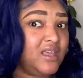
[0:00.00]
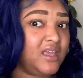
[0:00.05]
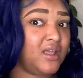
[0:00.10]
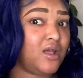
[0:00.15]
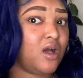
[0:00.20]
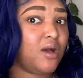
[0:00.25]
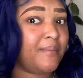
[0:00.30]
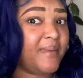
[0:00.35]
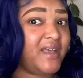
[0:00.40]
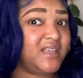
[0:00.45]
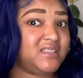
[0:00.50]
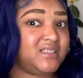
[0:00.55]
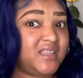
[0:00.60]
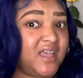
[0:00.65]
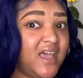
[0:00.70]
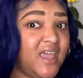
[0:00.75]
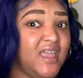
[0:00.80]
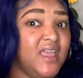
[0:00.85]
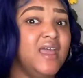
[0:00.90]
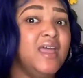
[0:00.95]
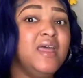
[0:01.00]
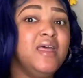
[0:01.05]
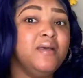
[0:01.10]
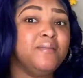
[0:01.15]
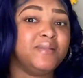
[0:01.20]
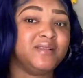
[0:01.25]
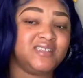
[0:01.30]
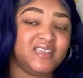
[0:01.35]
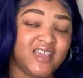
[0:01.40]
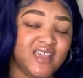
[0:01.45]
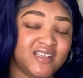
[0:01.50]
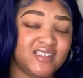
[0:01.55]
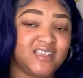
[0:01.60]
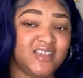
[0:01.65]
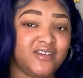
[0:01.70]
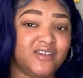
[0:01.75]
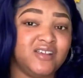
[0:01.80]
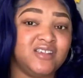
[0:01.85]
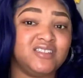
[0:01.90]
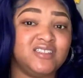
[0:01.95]
get on my site, Matea's
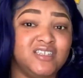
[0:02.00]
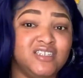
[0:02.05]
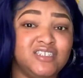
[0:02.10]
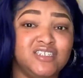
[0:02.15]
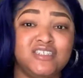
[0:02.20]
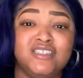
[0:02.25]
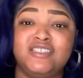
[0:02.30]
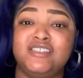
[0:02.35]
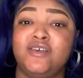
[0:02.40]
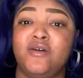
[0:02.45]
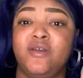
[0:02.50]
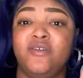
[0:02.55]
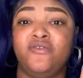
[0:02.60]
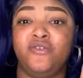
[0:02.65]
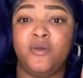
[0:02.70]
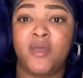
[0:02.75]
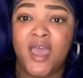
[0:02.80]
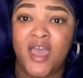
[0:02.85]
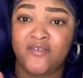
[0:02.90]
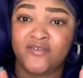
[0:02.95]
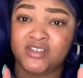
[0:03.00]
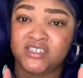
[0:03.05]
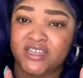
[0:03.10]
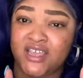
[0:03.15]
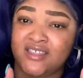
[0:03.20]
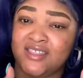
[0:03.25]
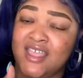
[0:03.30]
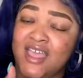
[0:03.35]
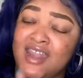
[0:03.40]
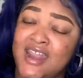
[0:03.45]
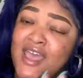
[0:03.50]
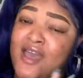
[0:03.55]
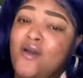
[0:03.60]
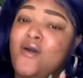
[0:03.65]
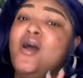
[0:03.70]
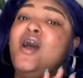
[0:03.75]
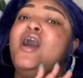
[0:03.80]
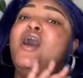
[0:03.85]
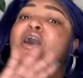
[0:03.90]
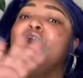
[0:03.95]
Hair Extension. So if you haven't checked that
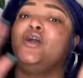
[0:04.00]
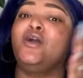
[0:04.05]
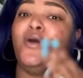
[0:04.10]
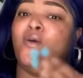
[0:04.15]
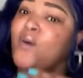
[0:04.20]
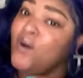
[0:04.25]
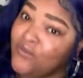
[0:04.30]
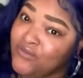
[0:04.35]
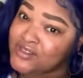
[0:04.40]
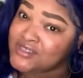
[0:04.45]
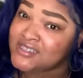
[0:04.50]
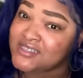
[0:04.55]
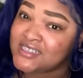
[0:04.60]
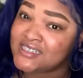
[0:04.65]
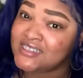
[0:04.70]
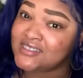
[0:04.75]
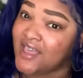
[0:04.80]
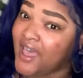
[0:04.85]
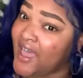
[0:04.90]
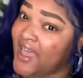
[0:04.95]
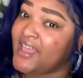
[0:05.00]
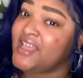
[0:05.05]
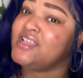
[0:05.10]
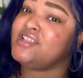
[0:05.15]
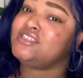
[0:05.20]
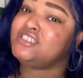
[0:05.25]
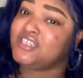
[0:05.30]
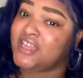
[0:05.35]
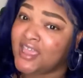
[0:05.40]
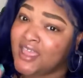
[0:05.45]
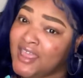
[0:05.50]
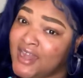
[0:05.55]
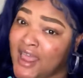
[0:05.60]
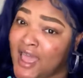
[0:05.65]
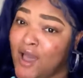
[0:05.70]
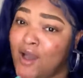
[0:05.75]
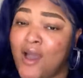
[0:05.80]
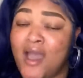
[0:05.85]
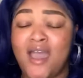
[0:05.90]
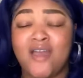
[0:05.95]
out, go over to the site, check it
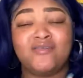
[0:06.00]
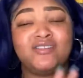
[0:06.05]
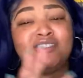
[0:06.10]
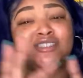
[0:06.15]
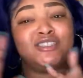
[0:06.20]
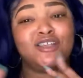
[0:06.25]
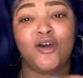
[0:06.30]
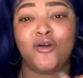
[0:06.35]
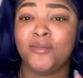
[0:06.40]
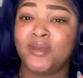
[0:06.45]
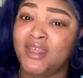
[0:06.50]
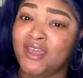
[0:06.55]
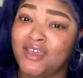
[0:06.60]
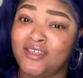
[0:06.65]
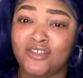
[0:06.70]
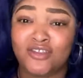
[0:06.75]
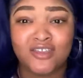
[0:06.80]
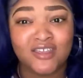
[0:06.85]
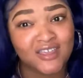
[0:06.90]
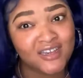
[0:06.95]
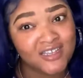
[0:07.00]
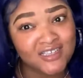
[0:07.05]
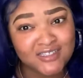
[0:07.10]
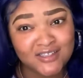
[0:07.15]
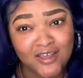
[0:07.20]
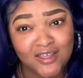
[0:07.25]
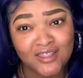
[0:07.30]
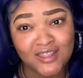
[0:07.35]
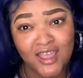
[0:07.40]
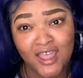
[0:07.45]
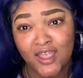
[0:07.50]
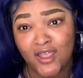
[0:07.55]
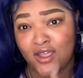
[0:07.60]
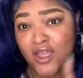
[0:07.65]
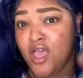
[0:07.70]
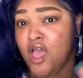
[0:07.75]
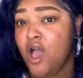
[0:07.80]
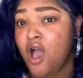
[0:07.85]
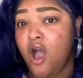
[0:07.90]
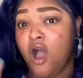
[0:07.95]
out. I have so many other goodies on there.
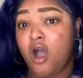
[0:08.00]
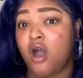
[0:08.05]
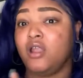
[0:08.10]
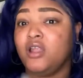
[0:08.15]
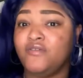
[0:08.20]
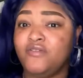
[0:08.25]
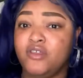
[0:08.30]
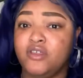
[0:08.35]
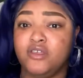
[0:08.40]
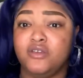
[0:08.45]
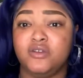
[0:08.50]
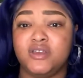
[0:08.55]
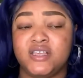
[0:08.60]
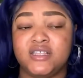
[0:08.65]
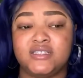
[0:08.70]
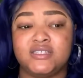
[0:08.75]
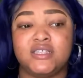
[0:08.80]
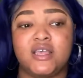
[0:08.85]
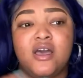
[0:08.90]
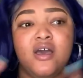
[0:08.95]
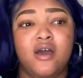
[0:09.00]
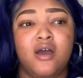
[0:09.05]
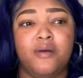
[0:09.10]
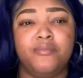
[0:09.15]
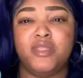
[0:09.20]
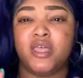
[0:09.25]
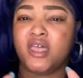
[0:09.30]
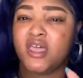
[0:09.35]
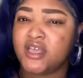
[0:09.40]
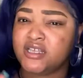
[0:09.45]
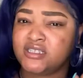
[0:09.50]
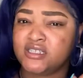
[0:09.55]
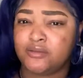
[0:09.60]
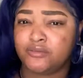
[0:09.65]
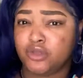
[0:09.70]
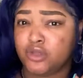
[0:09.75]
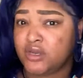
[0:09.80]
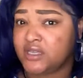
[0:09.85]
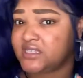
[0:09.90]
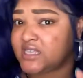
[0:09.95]
All of the units, the custom
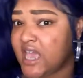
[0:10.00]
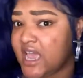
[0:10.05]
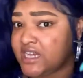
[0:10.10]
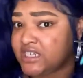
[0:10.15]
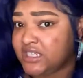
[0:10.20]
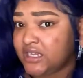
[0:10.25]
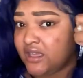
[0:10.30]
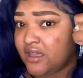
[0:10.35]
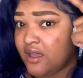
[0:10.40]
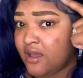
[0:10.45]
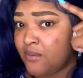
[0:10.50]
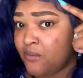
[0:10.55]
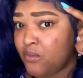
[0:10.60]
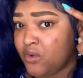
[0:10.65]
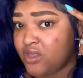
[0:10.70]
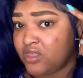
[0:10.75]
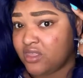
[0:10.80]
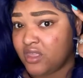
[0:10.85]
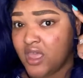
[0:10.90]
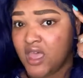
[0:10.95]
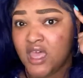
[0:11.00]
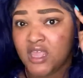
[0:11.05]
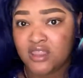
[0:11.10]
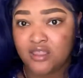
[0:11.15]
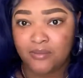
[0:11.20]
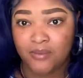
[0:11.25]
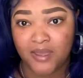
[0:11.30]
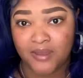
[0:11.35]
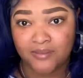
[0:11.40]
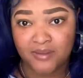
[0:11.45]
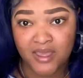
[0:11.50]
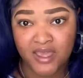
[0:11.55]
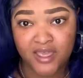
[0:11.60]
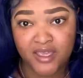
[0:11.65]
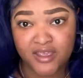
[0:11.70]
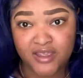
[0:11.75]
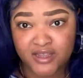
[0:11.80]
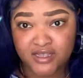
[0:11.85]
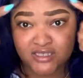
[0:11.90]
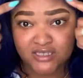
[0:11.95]
units actually come with the baby
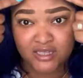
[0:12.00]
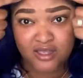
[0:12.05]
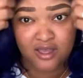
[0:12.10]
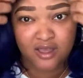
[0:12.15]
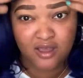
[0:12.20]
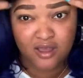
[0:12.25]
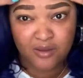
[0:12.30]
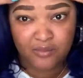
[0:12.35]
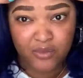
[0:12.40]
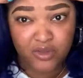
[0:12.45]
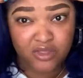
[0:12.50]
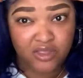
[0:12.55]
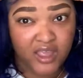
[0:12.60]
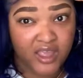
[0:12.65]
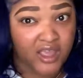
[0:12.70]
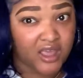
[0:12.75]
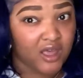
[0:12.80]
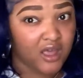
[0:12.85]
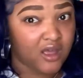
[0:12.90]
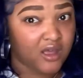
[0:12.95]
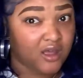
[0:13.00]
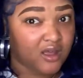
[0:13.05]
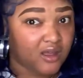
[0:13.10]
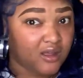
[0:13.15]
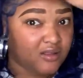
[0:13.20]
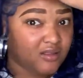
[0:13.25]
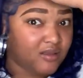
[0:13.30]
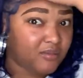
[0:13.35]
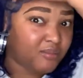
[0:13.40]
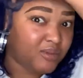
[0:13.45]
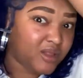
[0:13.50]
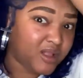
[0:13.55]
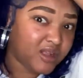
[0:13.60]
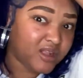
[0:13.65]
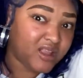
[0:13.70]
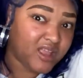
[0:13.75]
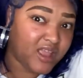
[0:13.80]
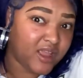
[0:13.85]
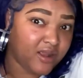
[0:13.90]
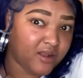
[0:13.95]
hairs, with like the
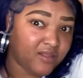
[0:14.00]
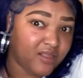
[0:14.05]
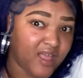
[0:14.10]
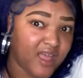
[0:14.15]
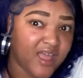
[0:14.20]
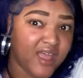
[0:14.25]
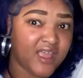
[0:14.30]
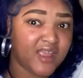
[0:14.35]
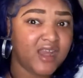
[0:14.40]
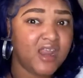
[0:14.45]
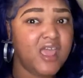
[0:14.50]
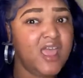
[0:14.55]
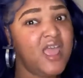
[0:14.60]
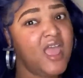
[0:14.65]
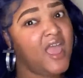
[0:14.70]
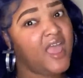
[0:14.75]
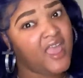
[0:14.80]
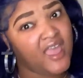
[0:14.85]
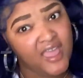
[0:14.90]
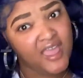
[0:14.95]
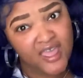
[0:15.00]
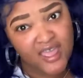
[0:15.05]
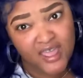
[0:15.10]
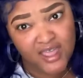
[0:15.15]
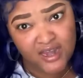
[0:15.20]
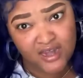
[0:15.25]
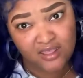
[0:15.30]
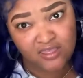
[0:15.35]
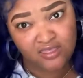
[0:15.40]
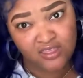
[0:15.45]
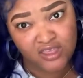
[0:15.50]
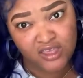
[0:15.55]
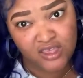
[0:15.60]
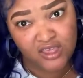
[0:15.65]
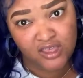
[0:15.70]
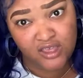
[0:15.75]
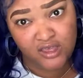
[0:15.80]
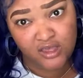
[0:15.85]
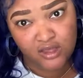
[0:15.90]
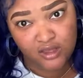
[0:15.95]
plucked hairline and
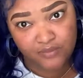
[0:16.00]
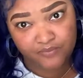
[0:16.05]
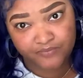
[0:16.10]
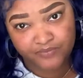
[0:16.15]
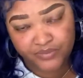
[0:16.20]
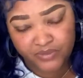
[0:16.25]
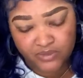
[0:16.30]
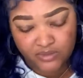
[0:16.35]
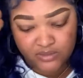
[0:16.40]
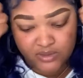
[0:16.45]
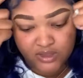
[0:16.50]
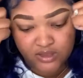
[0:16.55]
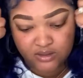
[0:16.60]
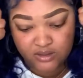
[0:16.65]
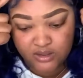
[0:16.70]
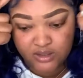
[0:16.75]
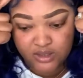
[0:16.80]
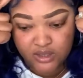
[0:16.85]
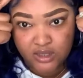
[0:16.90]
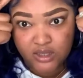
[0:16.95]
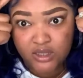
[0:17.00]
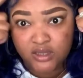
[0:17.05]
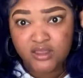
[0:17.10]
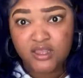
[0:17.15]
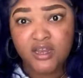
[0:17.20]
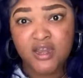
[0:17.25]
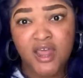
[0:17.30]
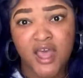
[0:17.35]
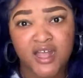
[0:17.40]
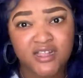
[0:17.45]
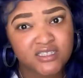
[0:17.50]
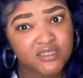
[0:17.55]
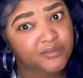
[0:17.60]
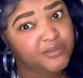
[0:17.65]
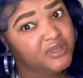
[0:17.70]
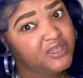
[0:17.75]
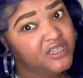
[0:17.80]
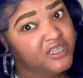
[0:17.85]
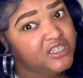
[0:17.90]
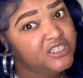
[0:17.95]
the knots
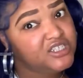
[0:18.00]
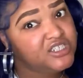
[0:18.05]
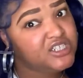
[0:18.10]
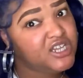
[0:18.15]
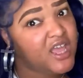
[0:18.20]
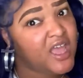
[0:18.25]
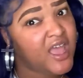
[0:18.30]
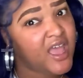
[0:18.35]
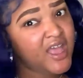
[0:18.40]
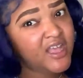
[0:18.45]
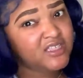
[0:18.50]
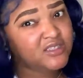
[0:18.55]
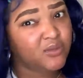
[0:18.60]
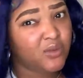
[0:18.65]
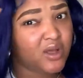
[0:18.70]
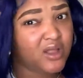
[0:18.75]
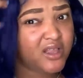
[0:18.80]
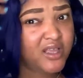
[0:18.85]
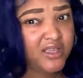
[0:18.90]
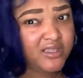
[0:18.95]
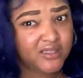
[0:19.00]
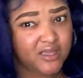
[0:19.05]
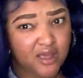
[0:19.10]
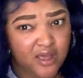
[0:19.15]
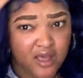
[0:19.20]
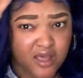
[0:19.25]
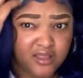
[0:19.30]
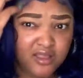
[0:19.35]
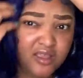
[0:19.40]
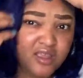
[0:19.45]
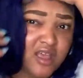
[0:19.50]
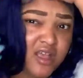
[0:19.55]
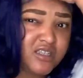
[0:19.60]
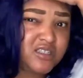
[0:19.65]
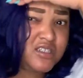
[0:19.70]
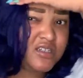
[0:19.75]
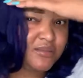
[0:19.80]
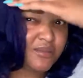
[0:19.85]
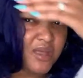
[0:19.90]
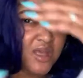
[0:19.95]
bleached, as well as the
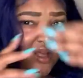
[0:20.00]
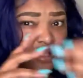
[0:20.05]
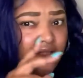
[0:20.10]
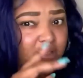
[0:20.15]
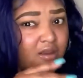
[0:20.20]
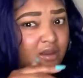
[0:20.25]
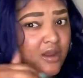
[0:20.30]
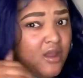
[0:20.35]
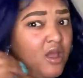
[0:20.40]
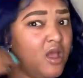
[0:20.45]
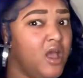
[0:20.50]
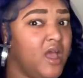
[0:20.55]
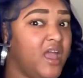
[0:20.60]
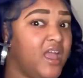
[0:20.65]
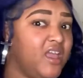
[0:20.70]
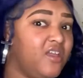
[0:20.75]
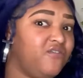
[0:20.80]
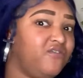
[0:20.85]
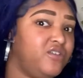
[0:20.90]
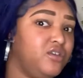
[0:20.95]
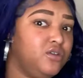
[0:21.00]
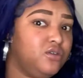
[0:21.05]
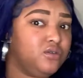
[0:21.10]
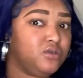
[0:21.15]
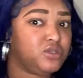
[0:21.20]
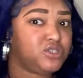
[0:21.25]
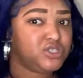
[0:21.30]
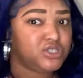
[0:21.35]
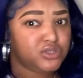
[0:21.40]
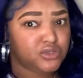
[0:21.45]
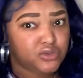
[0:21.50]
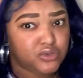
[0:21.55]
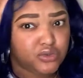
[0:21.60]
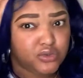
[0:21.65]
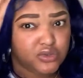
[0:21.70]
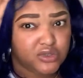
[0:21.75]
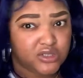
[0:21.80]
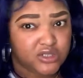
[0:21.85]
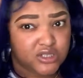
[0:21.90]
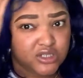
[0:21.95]
custom color if you
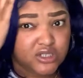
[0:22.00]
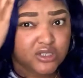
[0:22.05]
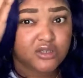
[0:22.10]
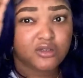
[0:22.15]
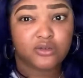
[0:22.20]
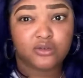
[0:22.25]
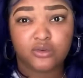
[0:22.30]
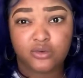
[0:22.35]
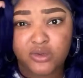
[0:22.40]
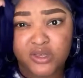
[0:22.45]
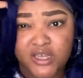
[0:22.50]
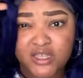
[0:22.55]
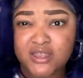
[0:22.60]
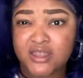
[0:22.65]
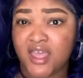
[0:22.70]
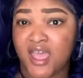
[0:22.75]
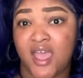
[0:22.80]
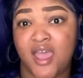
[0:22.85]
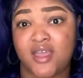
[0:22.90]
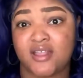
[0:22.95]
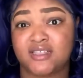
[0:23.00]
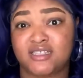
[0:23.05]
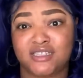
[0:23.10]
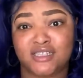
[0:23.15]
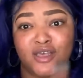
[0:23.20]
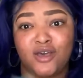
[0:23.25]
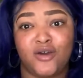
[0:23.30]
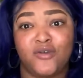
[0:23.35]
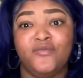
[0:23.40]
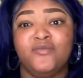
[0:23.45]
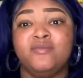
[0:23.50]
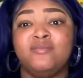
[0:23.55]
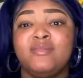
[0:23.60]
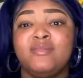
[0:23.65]
choose to get that. So